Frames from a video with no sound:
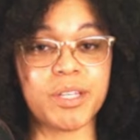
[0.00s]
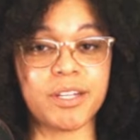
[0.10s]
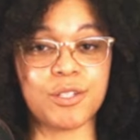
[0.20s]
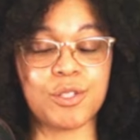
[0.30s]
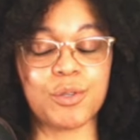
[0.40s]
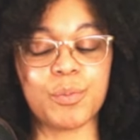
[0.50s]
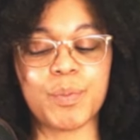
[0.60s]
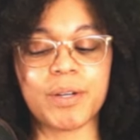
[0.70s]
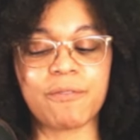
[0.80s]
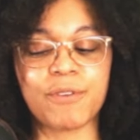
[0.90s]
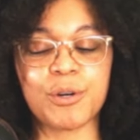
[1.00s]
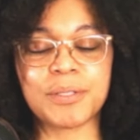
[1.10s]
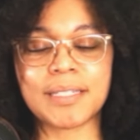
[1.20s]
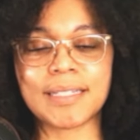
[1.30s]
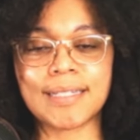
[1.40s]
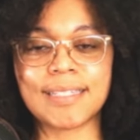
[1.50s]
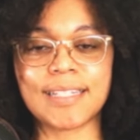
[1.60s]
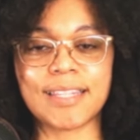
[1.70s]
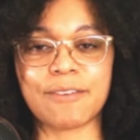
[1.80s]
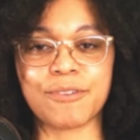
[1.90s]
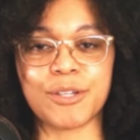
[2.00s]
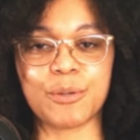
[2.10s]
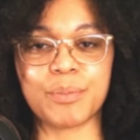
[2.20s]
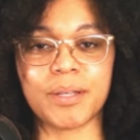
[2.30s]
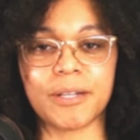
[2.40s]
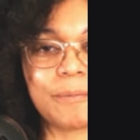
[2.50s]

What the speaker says: into. But first, let's get that video played.